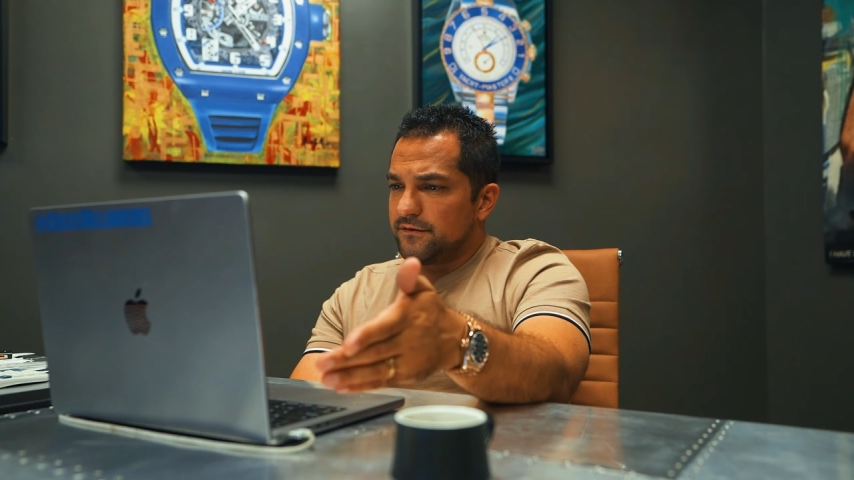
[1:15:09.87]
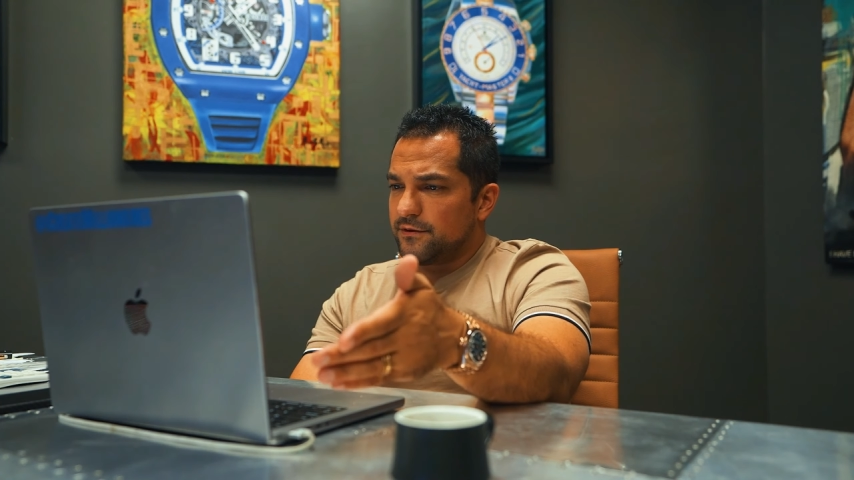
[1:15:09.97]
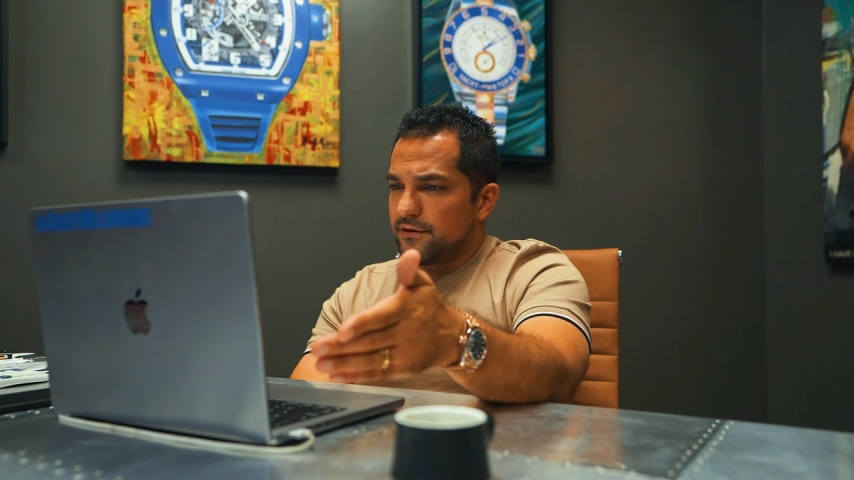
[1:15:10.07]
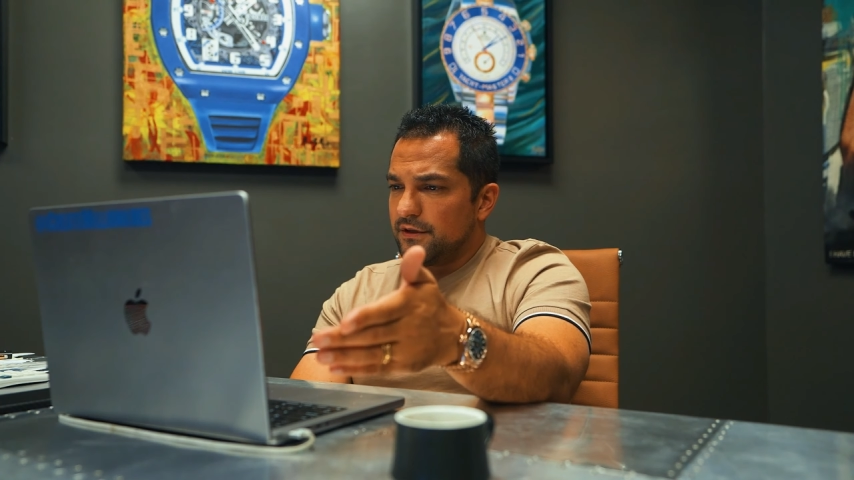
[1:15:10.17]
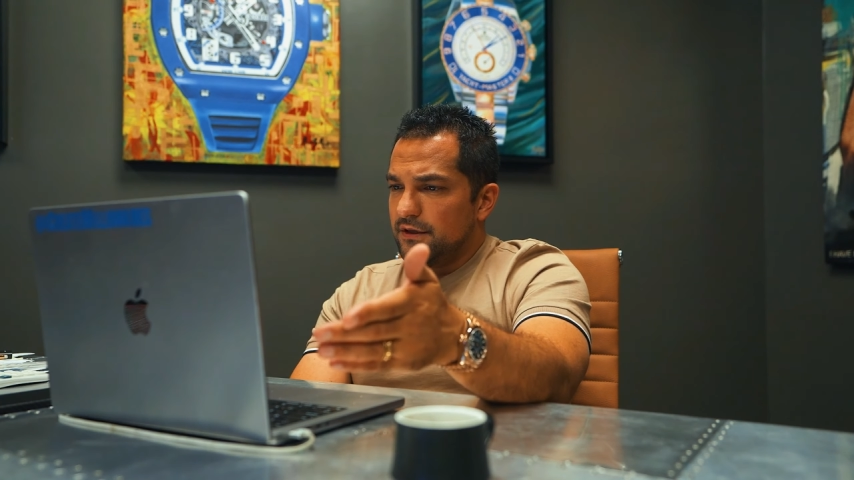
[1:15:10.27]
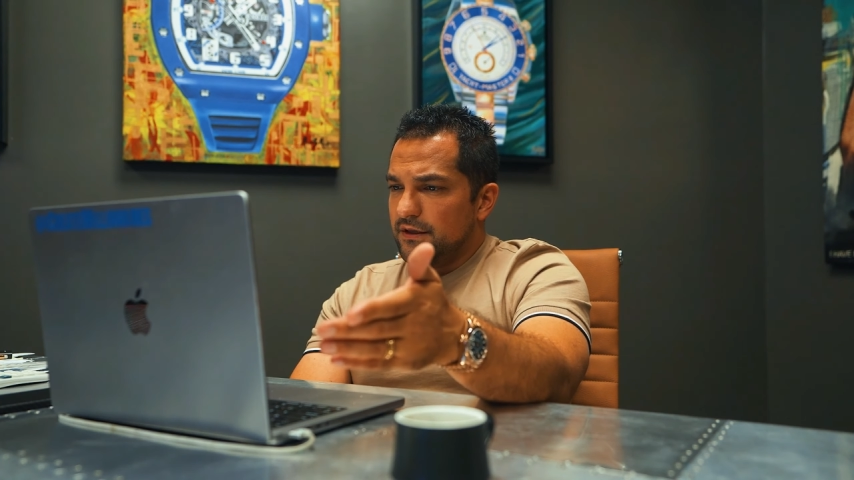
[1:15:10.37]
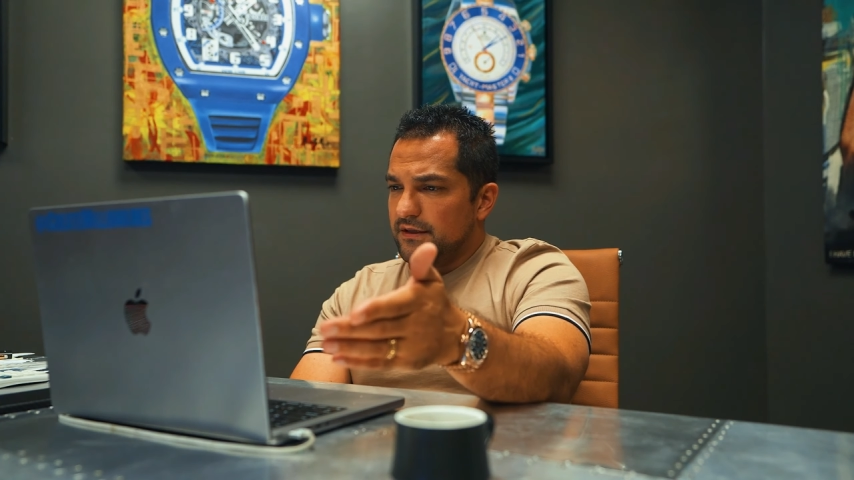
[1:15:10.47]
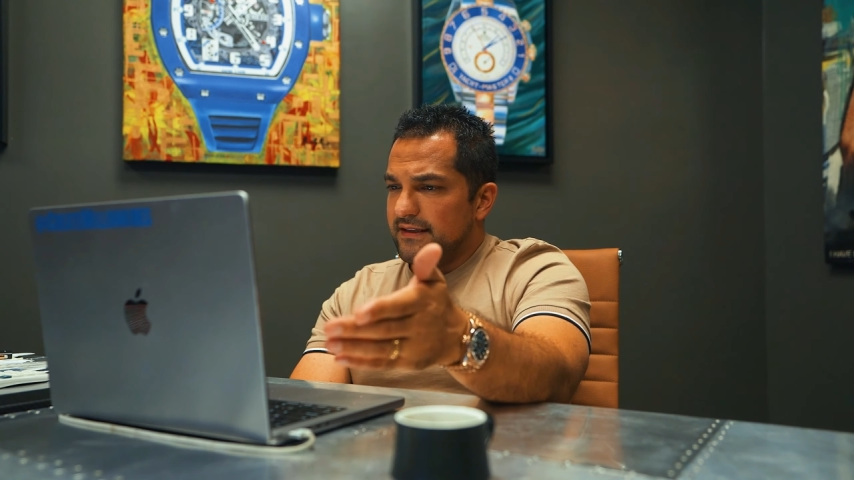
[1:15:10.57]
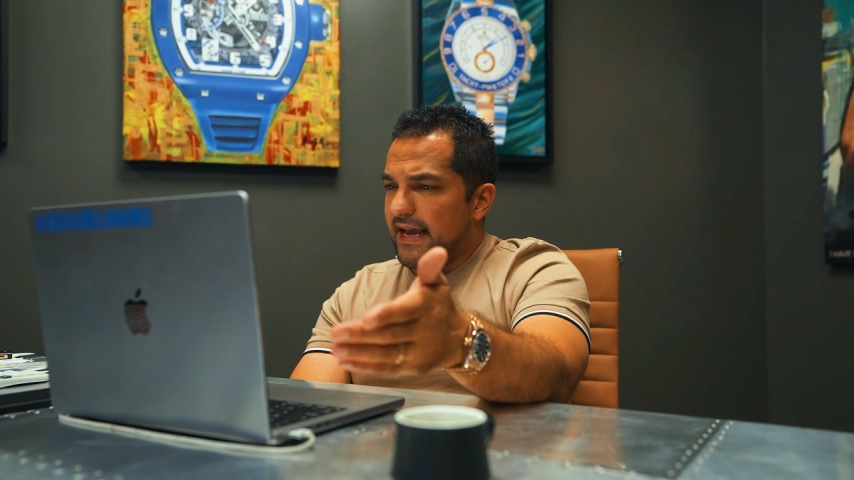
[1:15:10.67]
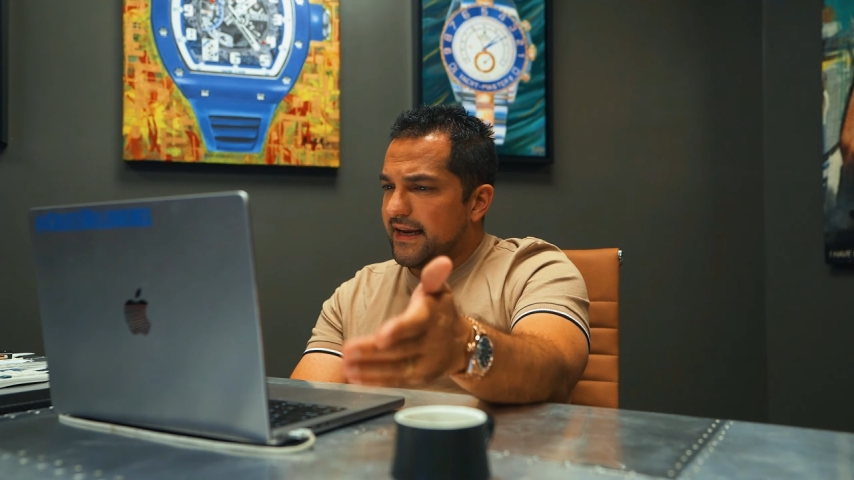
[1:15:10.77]
for
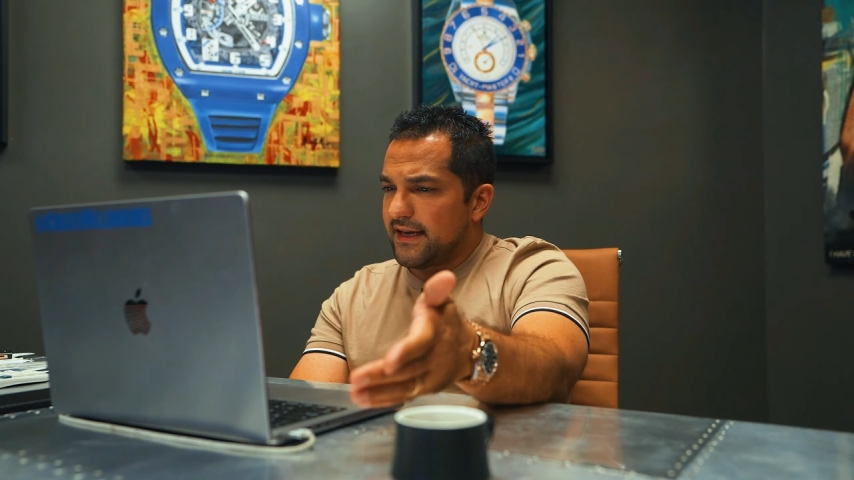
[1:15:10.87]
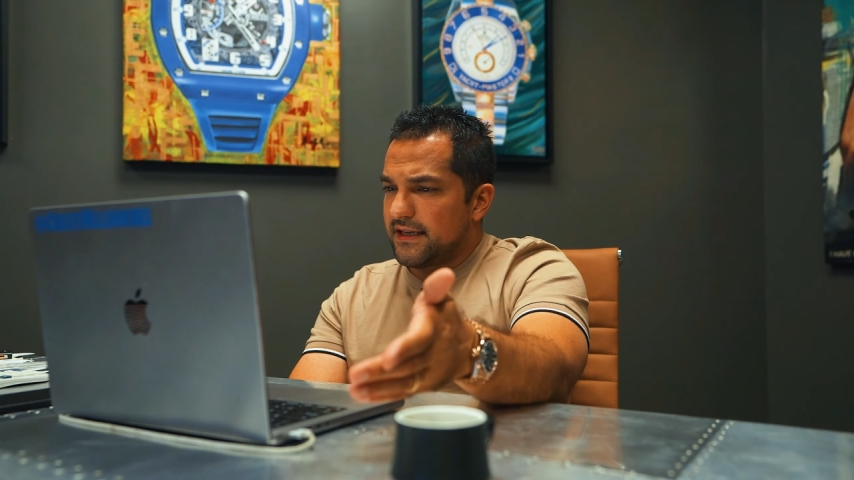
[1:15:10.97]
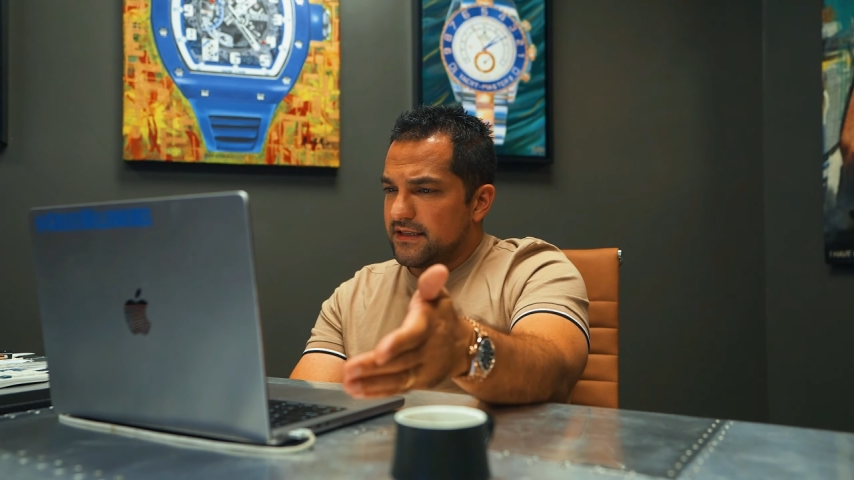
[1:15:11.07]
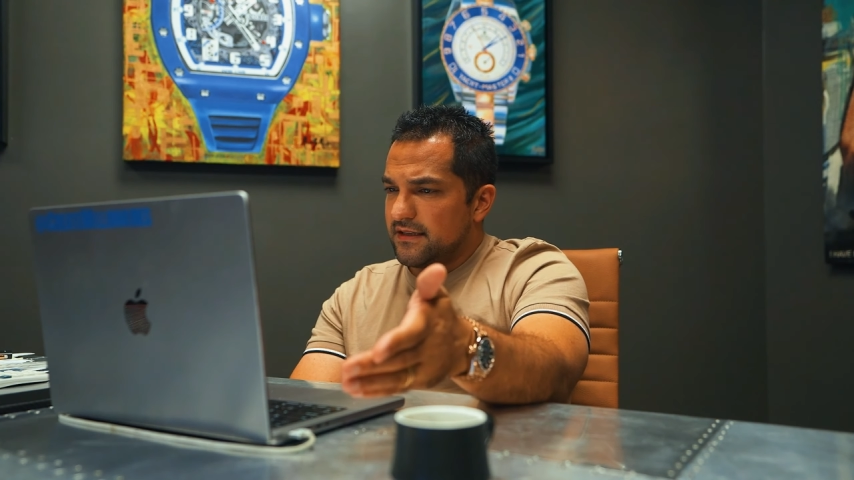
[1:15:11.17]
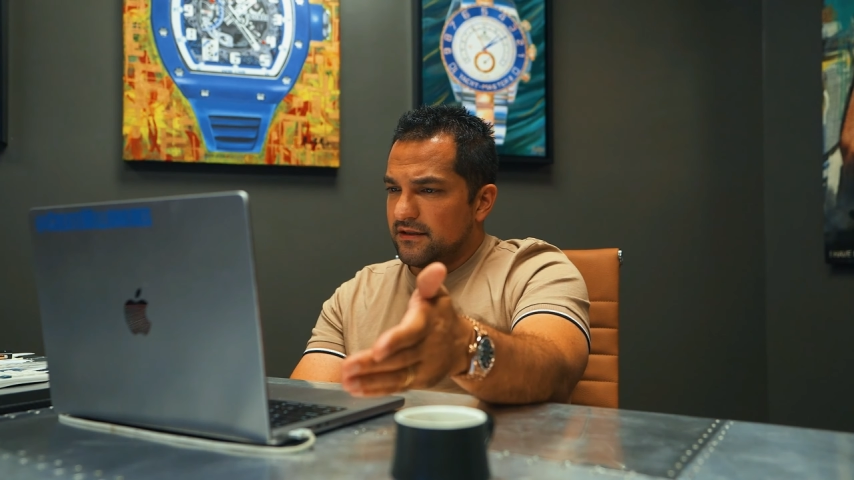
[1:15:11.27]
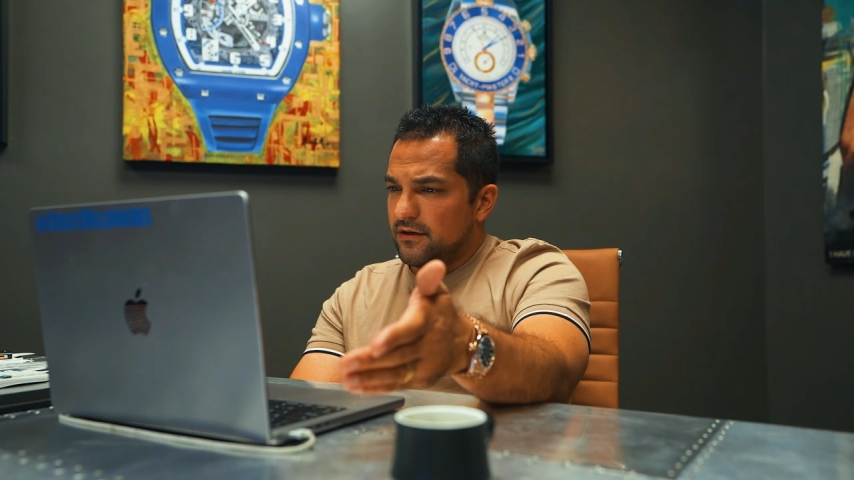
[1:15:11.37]
decades.